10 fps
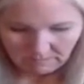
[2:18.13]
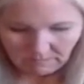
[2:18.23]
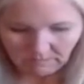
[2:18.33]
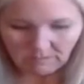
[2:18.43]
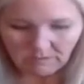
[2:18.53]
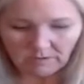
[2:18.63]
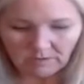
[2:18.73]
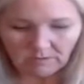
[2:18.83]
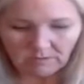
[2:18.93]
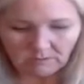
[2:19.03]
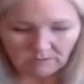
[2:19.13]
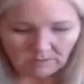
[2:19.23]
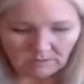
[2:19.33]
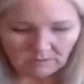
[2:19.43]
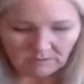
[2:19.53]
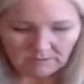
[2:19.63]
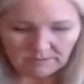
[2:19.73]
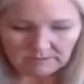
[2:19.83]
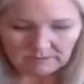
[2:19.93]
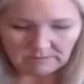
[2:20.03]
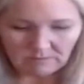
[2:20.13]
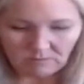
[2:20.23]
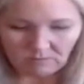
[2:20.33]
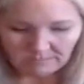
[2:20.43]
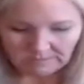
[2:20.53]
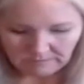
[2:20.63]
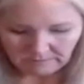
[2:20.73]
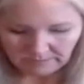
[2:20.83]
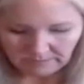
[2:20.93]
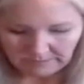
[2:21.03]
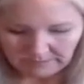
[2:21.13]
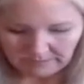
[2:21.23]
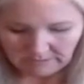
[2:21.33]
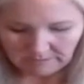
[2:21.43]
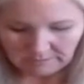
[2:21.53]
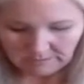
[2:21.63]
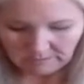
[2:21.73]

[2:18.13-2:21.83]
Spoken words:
Oh no. This is an old tumbler I grabbed.